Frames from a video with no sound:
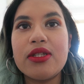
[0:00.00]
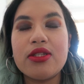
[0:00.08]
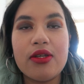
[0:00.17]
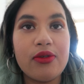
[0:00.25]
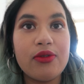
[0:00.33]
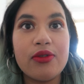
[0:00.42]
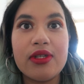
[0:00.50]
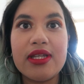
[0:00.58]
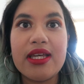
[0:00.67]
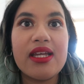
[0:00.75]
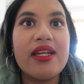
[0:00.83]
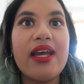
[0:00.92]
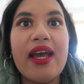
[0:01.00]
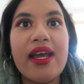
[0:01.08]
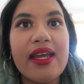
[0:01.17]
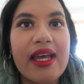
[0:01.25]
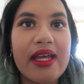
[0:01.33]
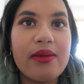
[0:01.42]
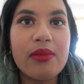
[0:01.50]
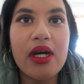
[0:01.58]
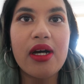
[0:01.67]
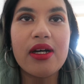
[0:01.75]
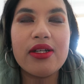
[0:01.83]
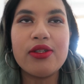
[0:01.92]
So you can get it at
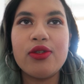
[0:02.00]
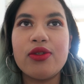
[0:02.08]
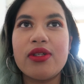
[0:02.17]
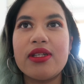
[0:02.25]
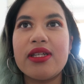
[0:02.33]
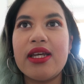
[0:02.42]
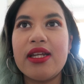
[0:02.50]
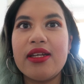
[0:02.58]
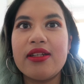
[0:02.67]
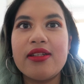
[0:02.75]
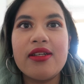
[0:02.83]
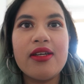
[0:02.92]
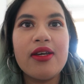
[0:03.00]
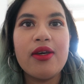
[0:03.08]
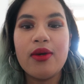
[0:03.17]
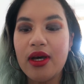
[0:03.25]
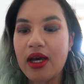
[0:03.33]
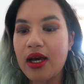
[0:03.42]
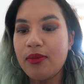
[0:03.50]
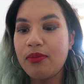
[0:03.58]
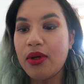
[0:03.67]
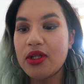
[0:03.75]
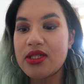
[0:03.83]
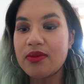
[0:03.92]
Kmart, you can get it
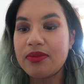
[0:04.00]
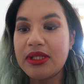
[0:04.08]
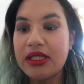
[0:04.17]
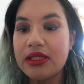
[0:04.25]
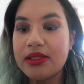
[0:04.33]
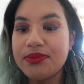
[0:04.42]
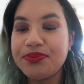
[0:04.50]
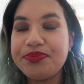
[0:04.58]
possibly